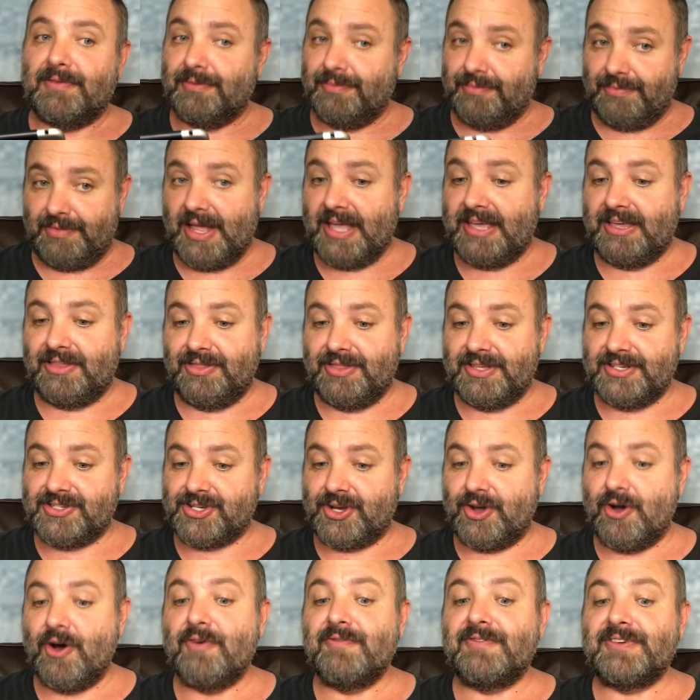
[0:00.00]
like this
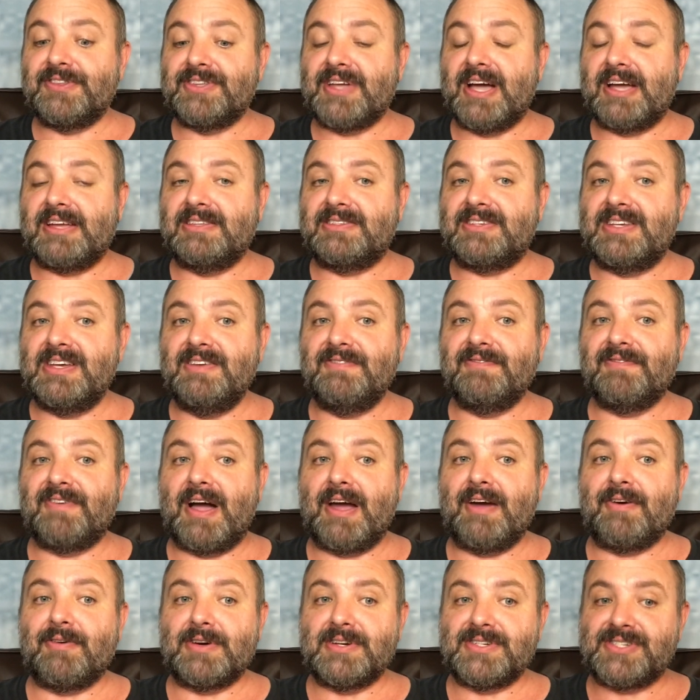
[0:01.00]
COVID-19
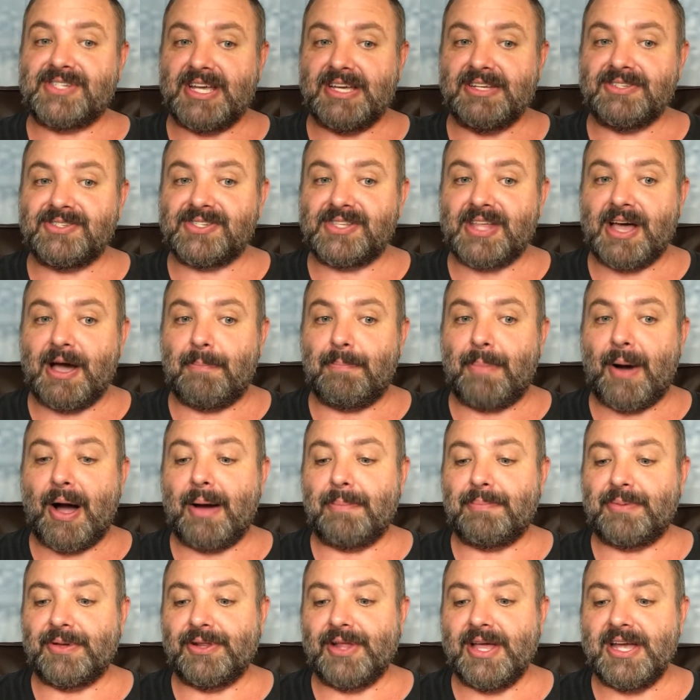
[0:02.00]
virus hits that
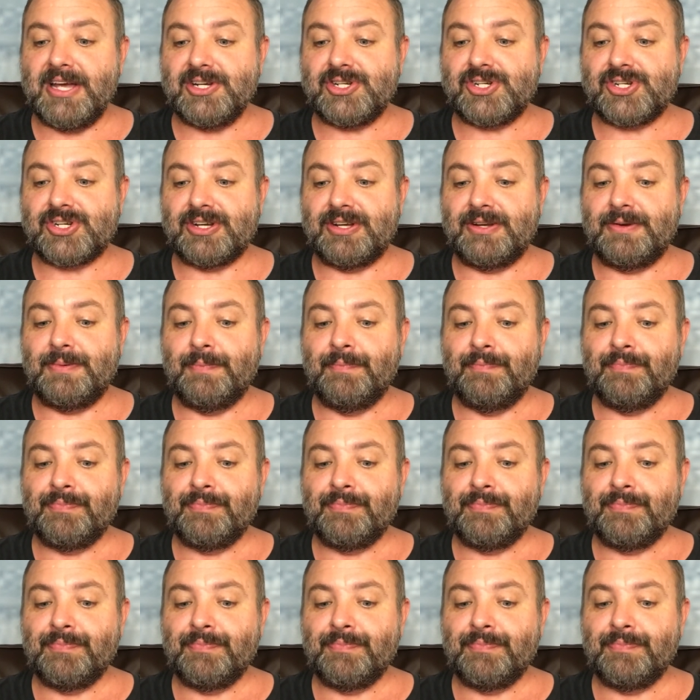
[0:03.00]
population,